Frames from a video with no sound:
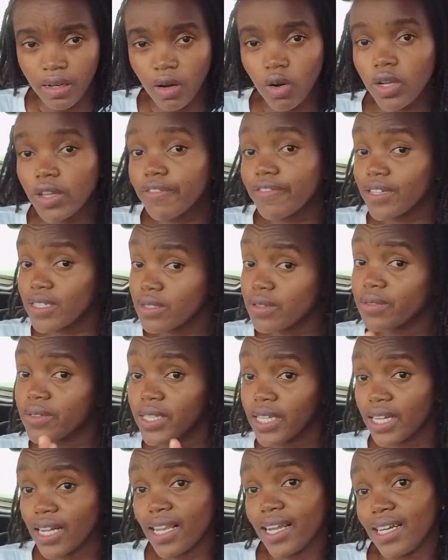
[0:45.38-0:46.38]
okay, first of
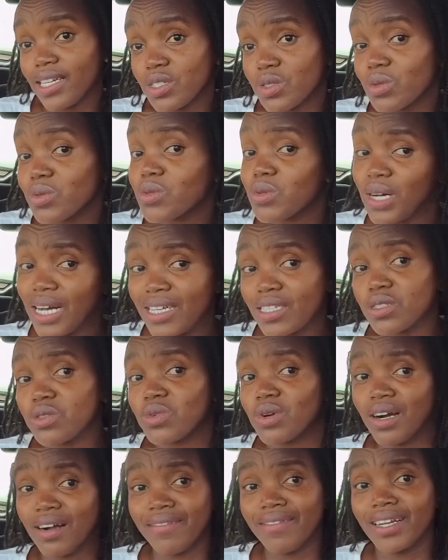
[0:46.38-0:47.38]
all, the client also has
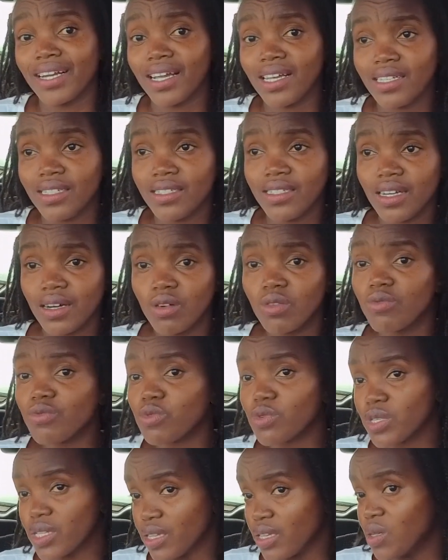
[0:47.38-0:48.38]
to have an idea
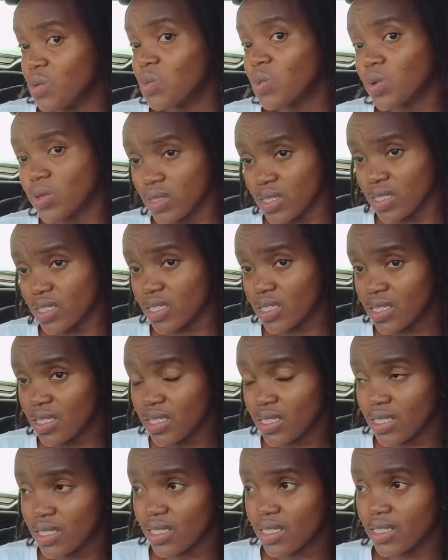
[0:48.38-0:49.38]
of what they want,
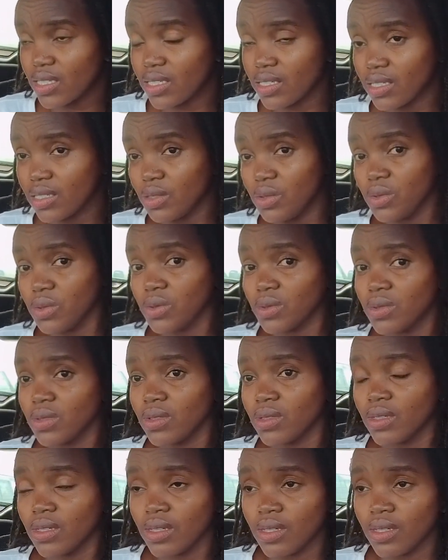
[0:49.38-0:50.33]
you know.